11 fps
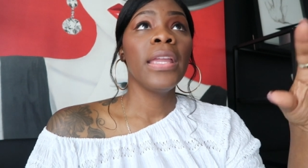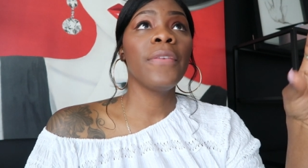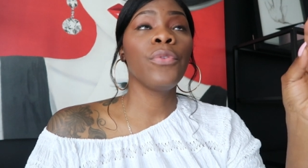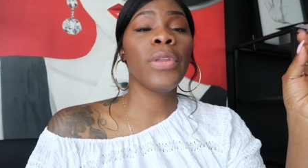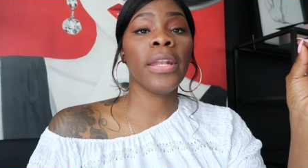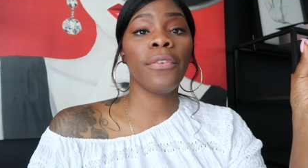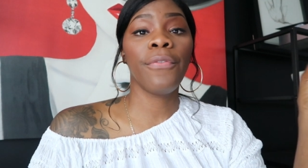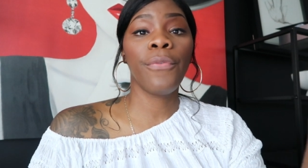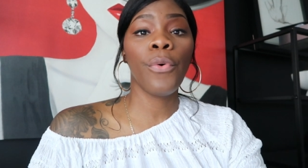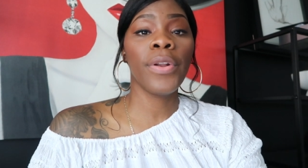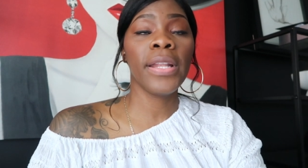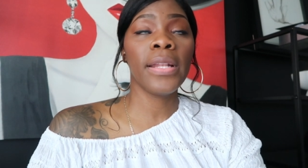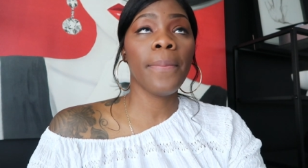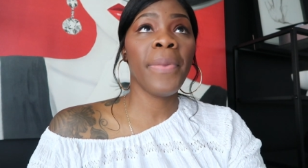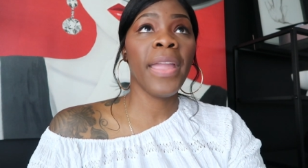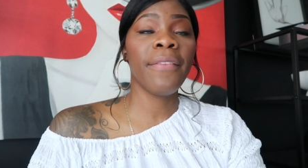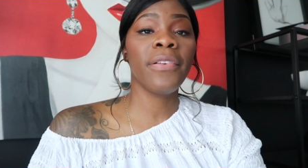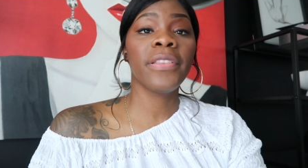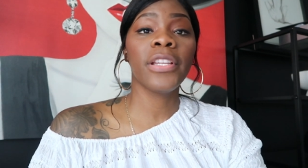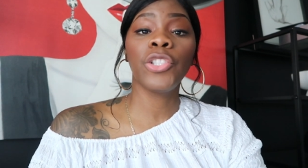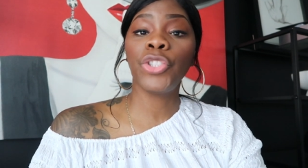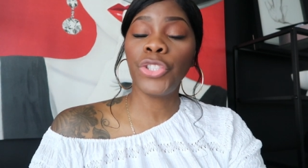if you can afford it pay for
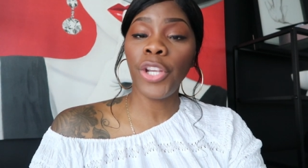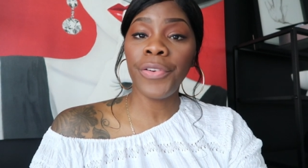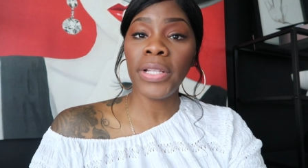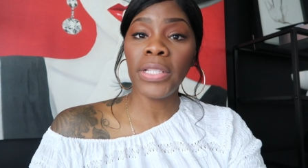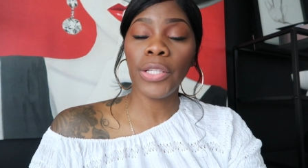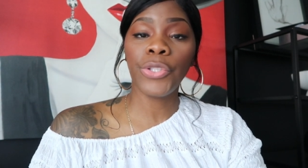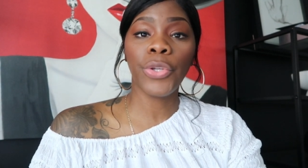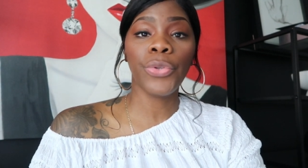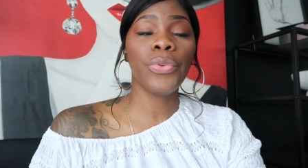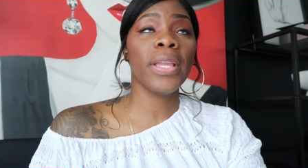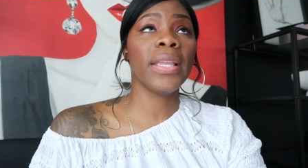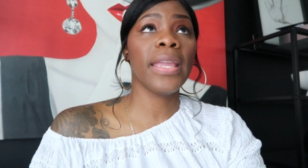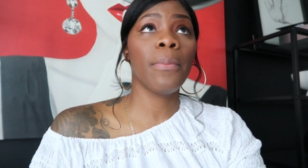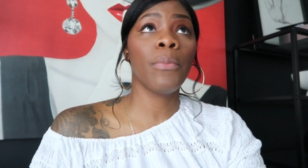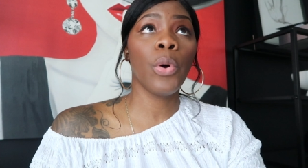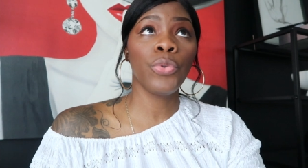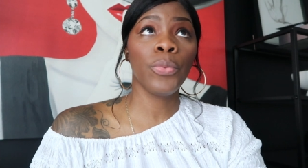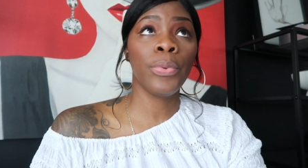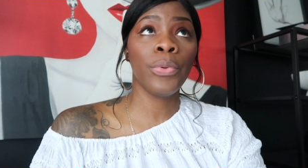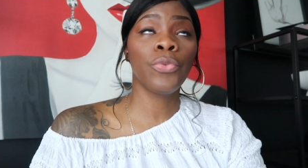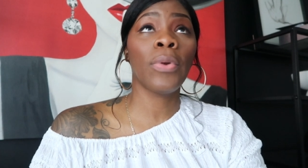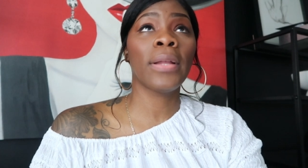the insurance so you can get
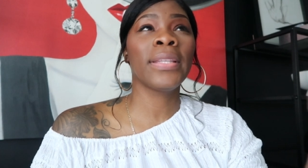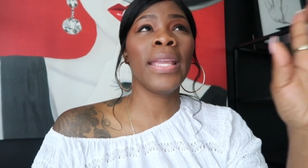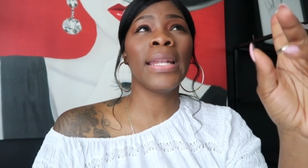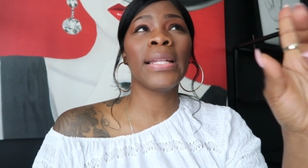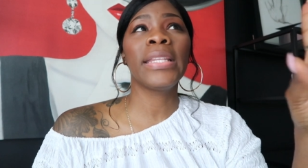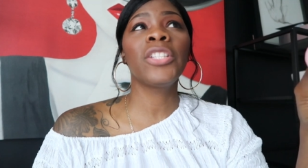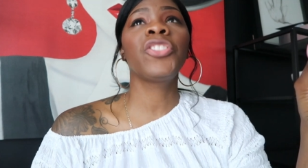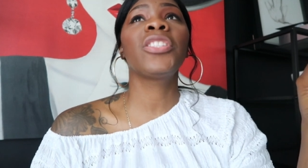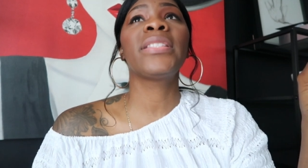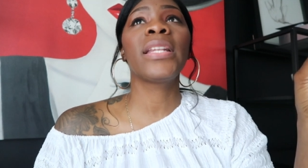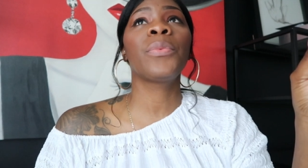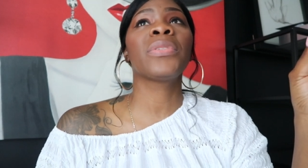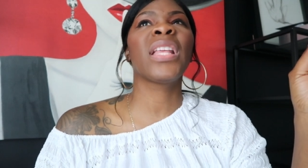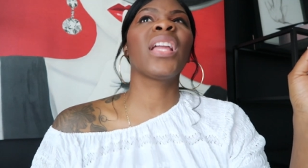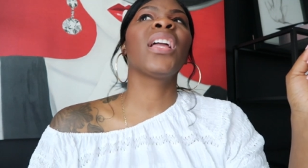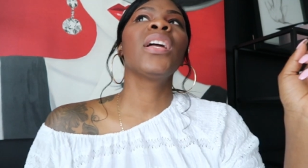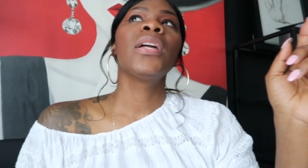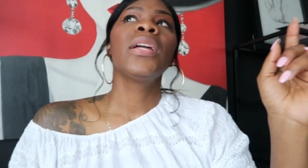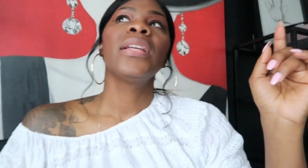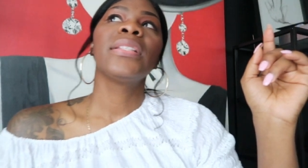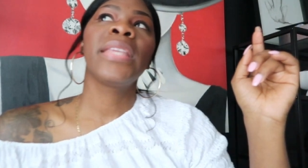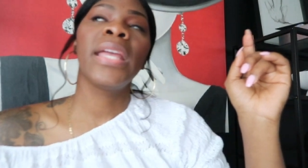multiple throughout the year and i think she said it was like
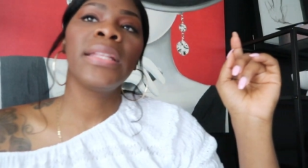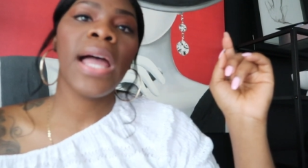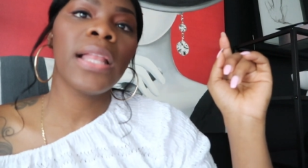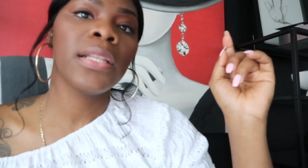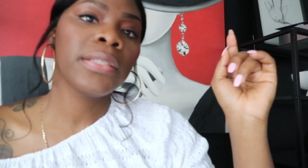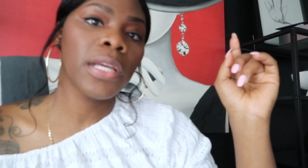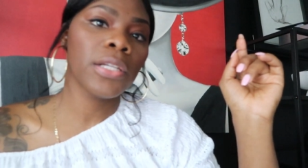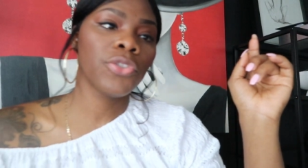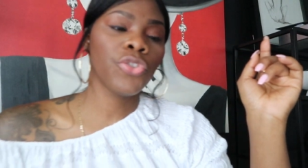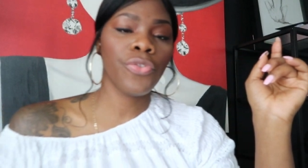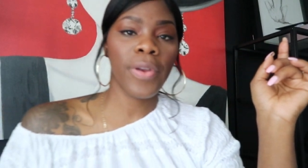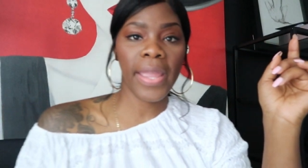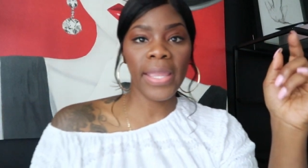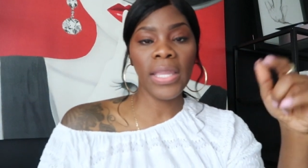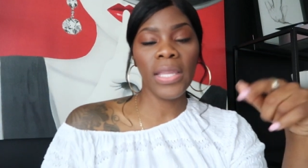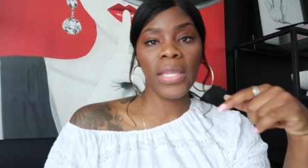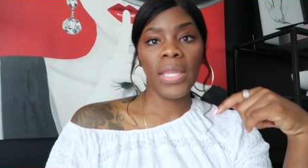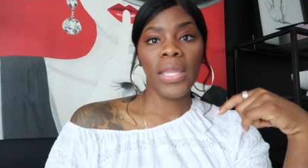ten dollars a tray